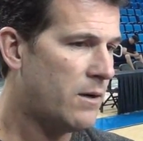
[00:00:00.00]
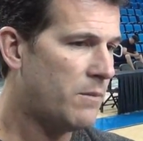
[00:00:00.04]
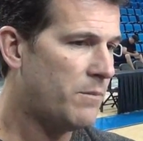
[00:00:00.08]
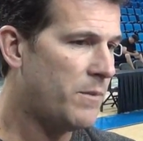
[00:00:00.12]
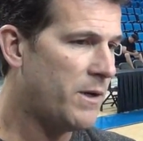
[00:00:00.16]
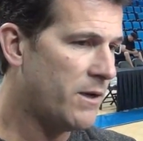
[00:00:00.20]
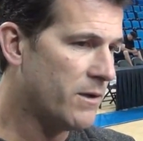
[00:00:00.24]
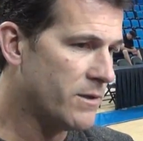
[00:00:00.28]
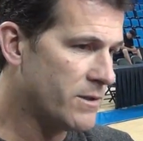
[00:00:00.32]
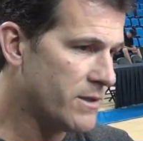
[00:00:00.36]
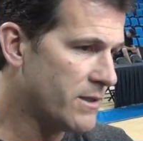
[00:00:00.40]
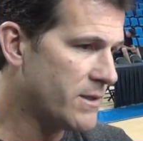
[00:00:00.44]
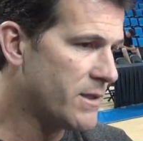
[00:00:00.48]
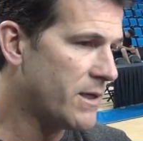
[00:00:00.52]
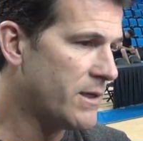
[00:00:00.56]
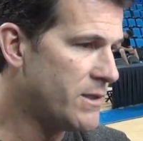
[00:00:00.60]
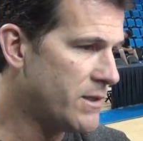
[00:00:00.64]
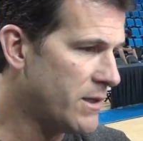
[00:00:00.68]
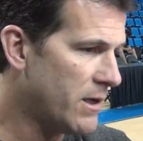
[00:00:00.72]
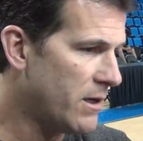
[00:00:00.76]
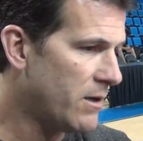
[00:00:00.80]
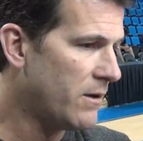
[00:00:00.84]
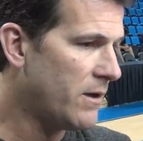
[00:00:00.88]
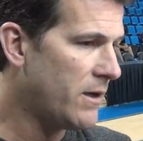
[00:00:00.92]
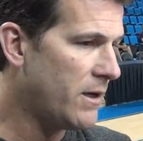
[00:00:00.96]
because, as I
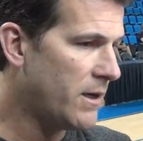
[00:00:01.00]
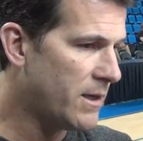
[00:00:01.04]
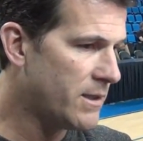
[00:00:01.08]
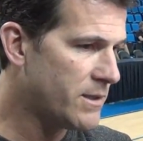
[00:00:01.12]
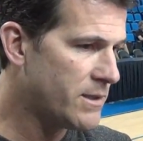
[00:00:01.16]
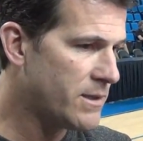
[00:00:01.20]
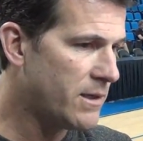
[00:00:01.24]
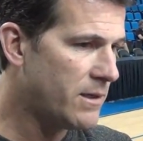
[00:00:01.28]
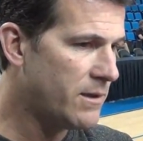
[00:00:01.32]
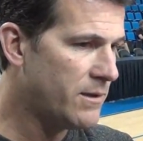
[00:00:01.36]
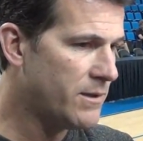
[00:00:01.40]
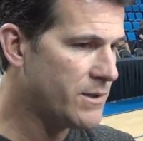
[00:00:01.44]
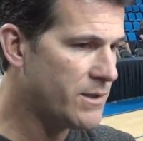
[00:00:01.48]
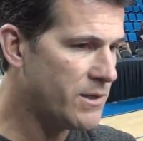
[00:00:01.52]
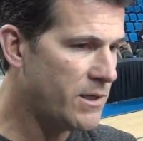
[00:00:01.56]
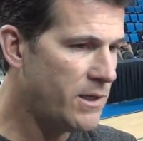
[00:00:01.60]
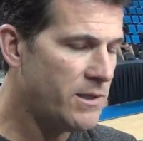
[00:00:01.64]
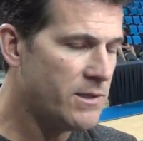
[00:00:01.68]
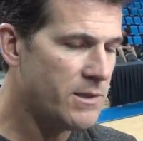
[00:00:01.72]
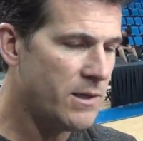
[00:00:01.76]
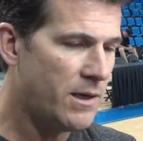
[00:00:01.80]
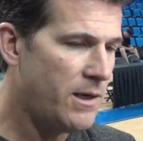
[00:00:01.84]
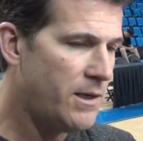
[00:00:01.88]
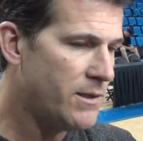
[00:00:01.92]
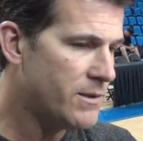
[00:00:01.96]
said on the onset of the
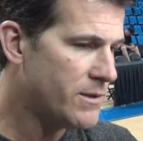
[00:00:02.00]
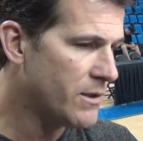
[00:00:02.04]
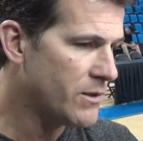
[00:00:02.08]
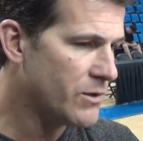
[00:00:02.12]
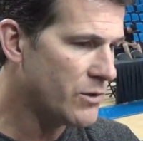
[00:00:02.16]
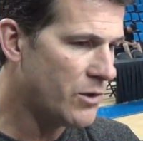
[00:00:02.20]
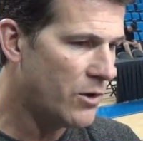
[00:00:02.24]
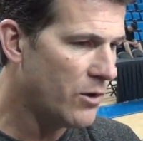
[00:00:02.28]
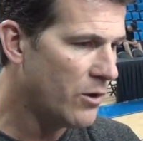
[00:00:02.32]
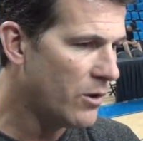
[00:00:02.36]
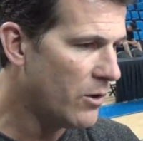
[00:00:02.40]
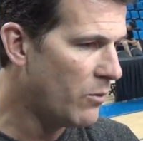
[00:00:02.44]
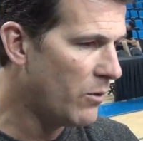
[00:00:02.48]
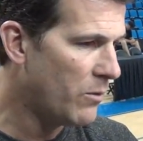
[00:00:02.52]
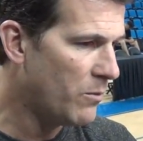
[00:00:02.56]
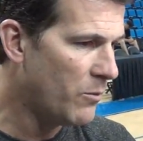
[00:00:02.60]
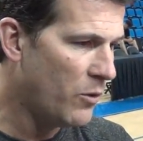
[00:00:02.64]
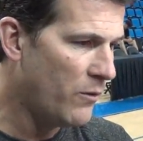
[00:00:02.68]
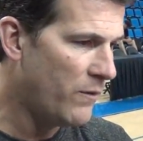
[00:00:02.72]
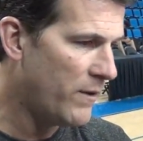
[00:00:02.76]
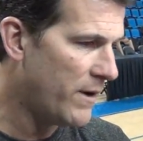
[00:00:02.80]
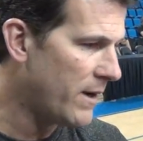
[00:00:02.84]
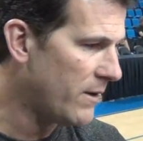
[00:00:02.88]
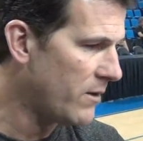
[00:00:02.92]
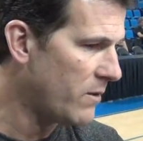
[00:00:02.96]
season, he's as good with
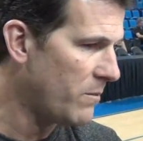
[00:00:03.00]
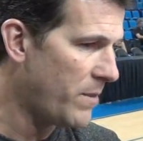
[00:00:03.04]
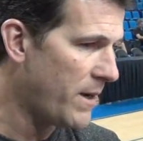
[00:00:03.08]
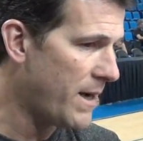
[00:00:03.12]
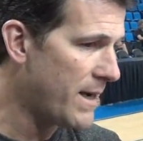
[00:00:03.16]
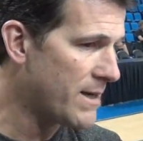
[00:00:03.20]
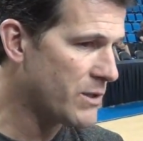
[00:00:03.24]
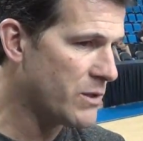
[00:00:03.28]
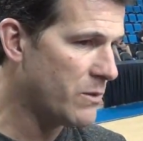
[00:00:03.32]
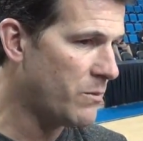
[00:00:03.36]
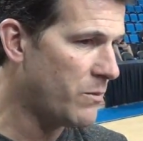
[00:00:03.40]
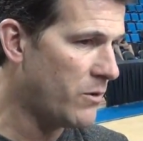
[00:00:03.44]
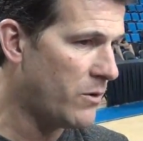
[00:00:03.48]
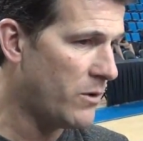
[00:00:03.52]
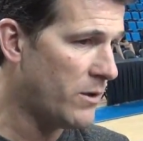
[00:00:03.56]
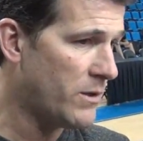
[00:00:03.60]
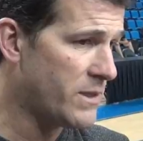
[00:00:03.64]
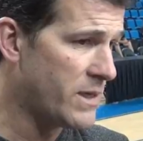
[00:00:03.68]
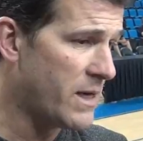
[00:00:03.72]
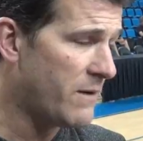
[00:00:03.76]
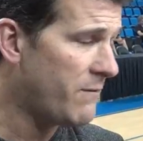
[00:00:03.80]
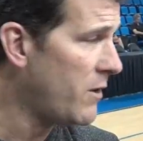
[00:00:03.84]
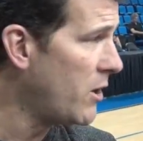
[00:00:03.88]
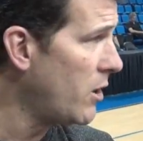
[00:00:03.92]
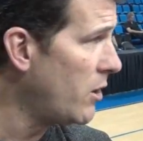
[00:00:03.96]
moving out the basketball
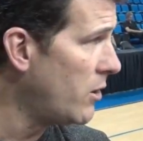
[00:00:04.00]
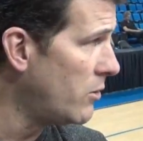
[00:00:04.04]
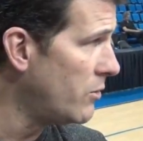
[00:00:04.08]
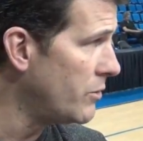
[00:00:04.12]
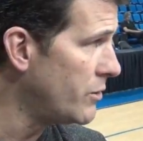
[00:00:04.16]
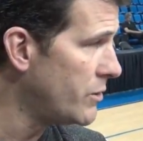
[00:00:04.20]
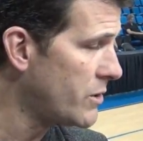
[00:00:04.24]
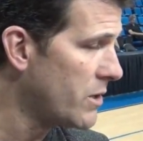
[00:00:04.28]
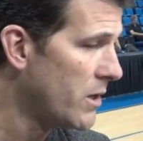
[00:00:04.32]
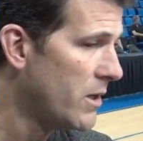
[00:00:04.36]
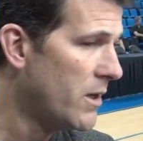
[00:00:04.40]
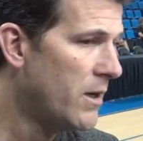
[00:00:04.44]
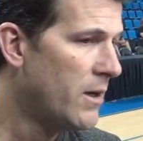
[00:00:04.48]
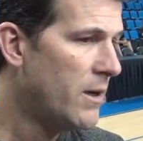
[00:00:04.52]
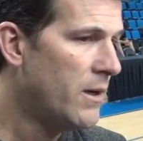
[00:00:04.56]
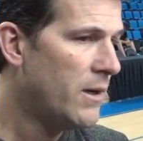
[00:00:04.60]
as I've coached.